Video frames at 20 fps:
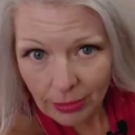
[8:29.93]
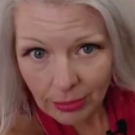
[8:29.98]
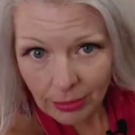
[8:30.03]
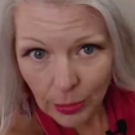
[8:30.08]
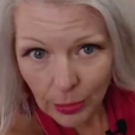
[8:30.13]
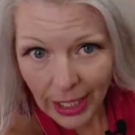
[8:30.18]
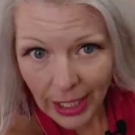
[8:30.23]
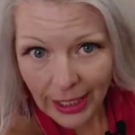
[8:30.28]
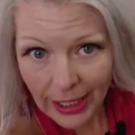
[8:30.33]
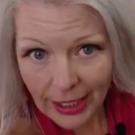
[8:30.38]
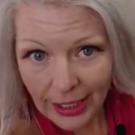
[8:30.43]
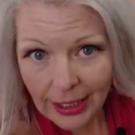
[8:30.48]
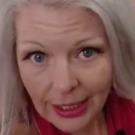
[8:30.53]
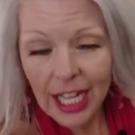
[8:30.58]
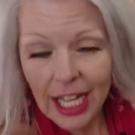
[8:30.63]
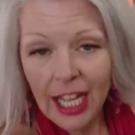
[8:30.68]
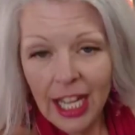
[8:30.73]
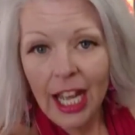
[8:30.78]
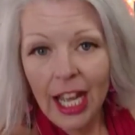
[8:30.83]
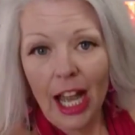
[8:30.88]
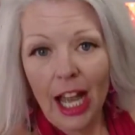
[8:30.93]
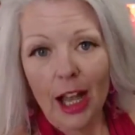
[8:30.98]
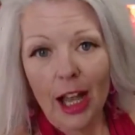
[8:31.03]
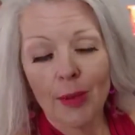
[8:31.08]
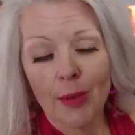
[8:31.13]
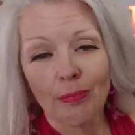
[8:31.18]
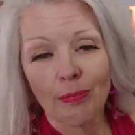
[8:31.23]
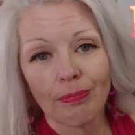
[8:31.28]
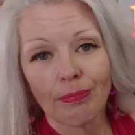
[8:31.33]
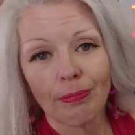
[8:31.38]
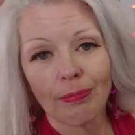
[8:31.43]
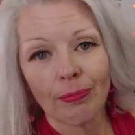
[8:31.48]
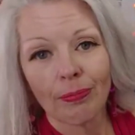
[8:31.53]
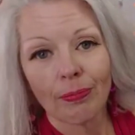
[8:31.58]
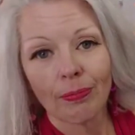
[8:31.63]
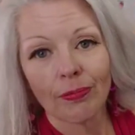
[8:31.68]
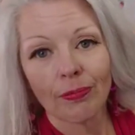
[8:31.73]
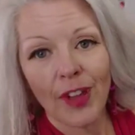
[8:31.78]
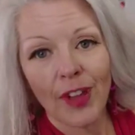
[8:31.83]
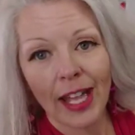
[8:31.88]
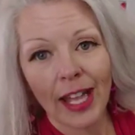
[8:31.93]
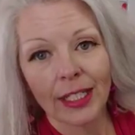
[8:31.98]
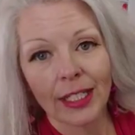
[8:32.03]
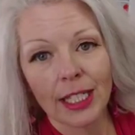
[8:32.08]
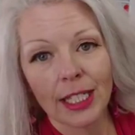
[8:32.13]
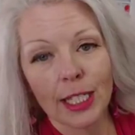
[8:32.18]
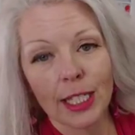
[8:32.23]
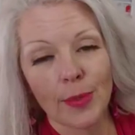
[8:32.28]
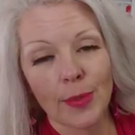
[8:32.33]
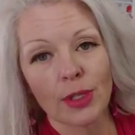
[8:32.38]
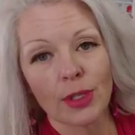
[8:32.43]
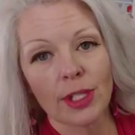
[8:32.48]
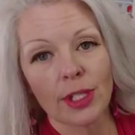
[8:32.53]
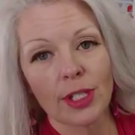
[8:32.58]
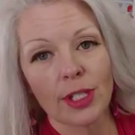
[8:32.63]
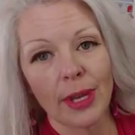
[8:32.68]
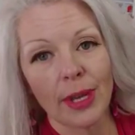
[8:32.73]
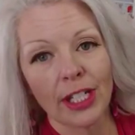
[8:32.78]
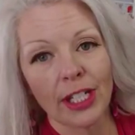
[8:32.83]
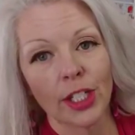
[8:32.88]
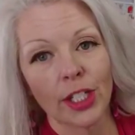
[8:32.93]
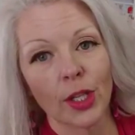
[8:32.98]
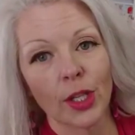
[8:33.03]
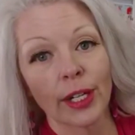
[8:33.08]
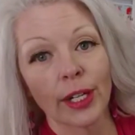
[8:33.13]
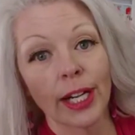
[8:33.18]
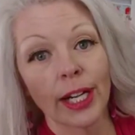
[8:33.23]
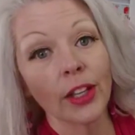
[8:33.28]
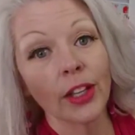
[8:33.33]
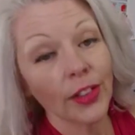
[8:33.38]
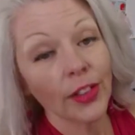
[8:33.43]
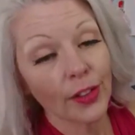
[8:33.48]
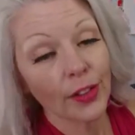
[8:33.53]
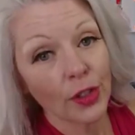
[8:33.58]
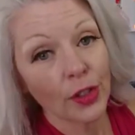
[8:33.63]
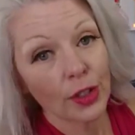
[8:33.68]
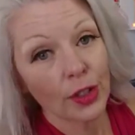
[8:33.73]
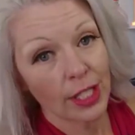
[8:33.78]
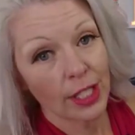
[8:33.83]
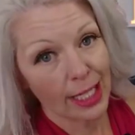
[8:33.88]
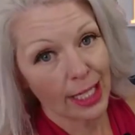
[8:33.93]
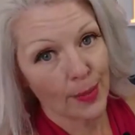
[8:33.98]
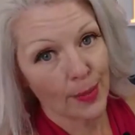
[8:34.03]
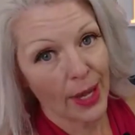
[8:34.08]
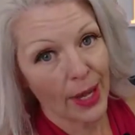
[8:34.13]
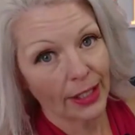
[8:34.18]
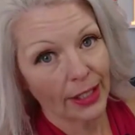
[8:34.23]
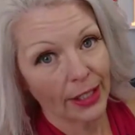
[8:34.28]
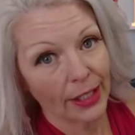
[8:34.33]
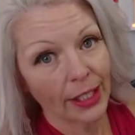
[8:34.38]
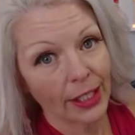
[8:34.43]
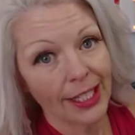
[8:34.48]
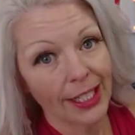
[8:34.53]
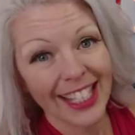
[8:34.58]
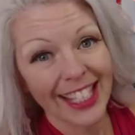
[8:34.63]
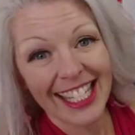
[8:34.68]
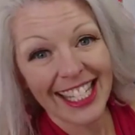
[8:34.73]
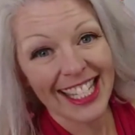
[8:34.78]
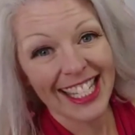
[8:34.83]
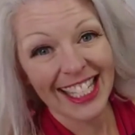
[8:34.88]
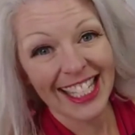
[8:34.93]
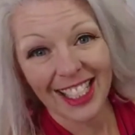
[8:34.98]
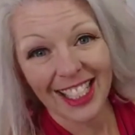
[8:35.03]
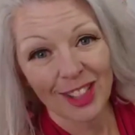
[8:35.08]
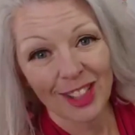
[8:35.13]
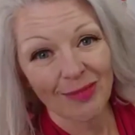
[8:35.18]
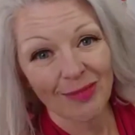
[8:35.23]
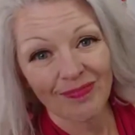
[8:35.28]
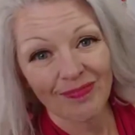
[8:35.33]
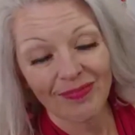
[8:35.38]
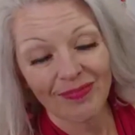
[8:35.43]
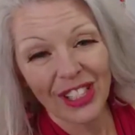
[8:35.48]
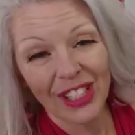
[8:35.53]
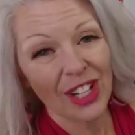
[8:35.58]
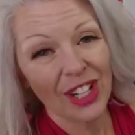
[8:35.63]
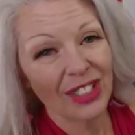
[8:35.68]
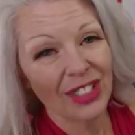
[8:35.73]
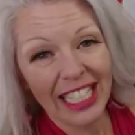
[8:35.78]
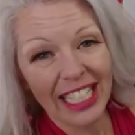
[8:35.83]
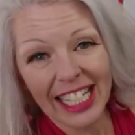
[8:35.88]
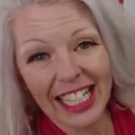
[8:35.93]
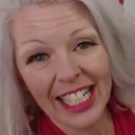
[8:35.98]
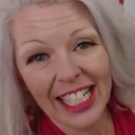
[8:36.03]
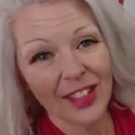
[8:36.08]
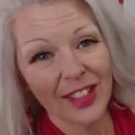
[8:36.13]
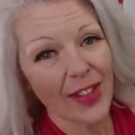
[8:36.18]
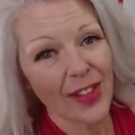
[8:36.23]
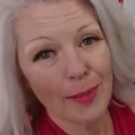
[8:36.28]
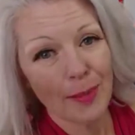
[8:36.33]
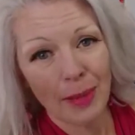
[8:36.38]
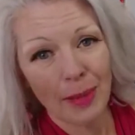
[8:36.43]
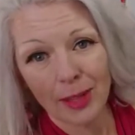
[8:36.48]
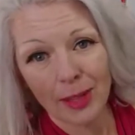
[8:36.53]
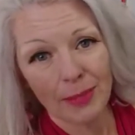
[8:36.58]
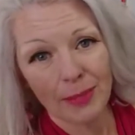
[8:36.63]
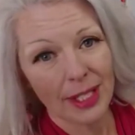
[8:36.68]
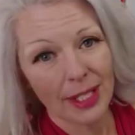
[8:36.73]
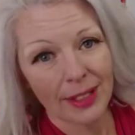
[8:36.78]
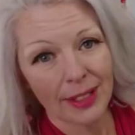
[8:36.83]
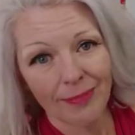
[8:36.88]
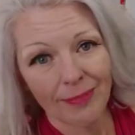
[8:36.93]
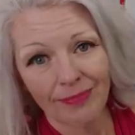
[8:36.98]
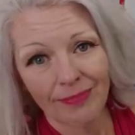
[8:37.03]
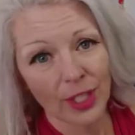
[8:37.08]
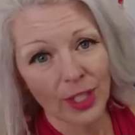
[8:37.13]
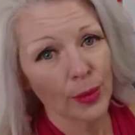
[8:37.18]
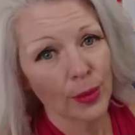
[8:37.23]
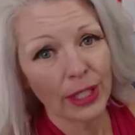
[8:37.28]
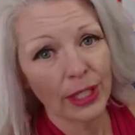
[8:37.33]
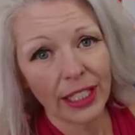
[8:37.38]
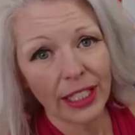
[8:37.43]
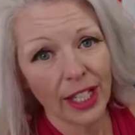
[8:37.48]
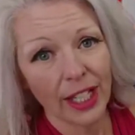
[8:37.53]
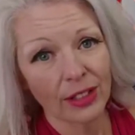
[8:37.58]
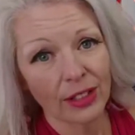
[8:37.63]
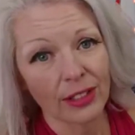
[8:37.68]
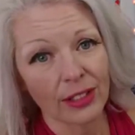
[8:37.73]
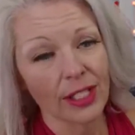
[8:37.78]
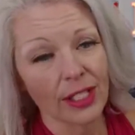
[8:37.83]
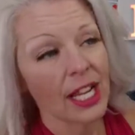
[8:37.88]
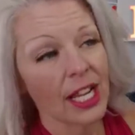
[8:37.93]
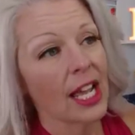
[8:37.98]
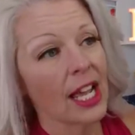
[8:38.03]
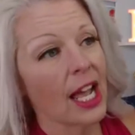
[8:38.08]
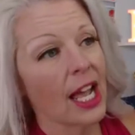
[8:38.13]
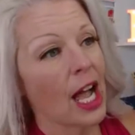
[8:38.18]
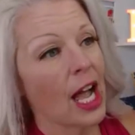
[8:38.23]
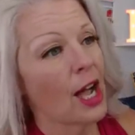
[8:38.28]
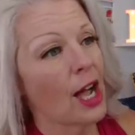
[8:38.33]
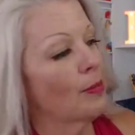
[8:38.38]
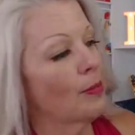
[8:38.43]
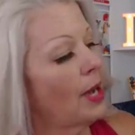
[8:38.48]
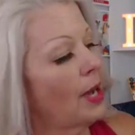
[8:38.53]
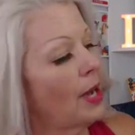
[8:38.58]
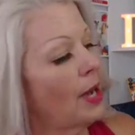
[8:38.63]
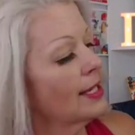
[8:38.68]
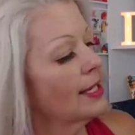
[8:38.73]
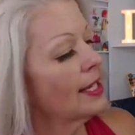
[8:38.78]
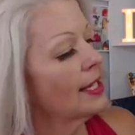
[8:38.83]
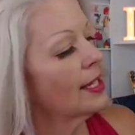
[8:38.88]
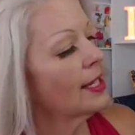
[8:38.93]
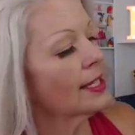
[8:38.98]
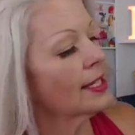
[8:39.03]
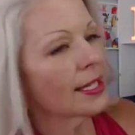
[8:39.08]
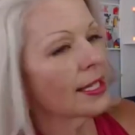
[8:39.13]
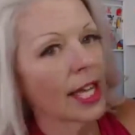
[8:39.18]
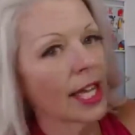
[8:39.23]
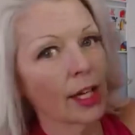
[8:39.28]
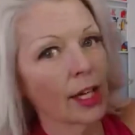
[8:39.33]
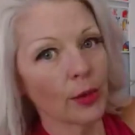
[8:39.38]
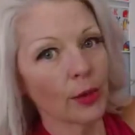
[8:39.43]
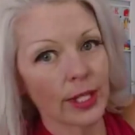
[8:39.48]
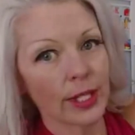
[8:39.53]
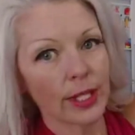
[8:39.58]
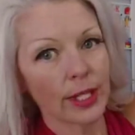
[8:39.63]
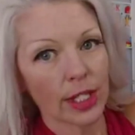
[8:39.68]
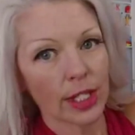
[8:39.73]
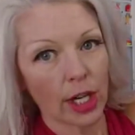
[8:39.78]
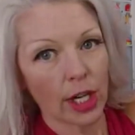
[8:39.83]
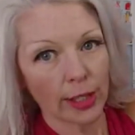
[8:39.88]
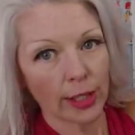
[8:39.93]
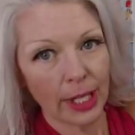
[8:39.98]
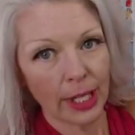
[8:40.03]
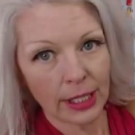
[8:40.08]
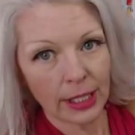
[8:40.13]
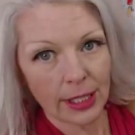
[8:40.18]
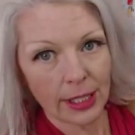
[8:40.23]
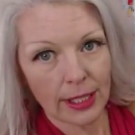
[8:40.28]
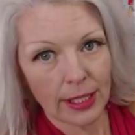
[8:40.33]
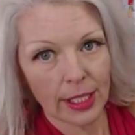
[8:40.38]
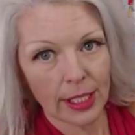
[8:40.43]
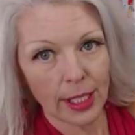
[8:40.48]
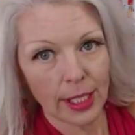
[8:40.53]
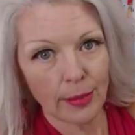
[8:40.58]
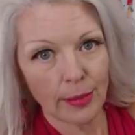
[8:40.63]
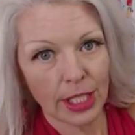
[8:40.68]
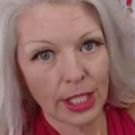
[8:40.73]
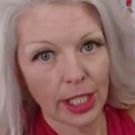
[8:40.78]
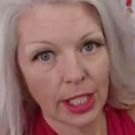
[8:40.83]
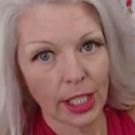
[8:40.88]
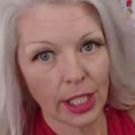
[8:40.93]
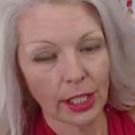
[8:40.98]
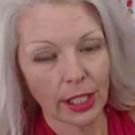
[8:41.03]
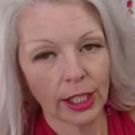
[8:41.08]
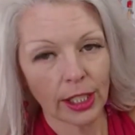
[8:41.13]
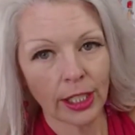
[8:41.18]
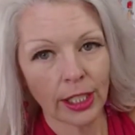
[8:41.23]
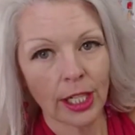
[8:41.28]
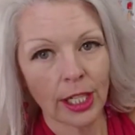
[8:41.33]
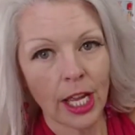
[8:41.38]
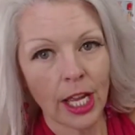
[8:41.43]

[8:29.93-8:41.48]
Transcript: right? Fat is supposed to make your healthy food taste better, and that's it. You don't need any fat bombs. You really don't. I see this a lot with Starbucks in particular.